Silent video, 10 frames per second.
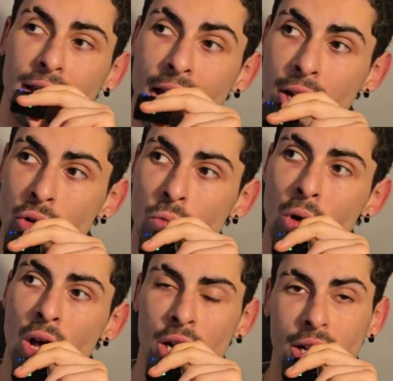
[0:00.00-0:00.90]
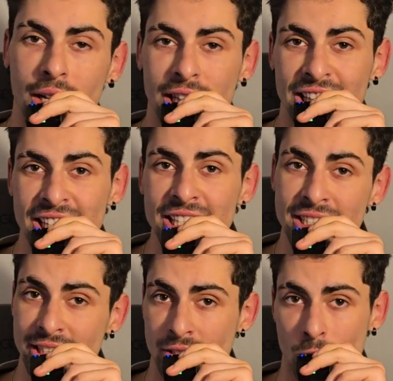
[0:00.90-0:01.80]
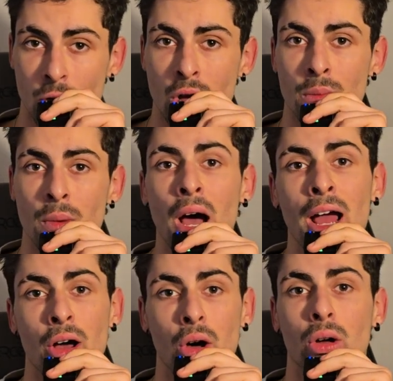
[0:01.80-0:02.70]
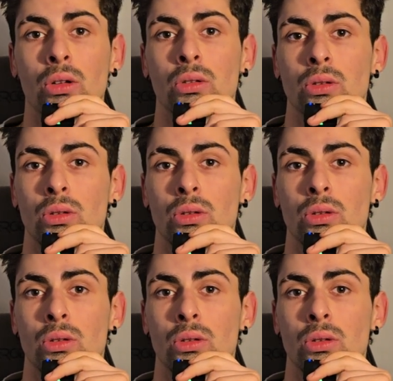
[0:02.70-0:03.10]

Can you run at least 1 mile